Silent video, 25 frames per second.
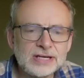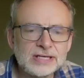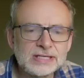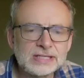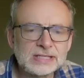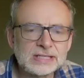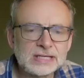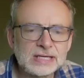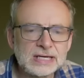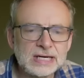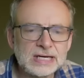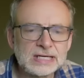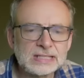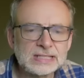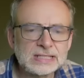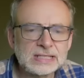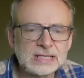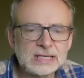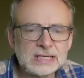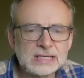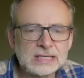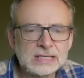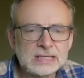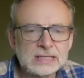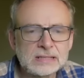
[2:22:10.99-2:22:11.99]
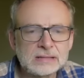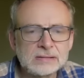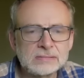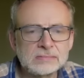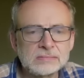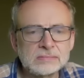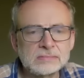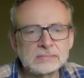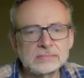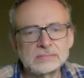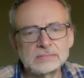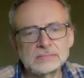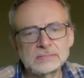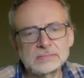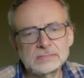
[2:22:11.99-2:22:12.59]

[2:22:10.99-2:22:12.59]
is a certain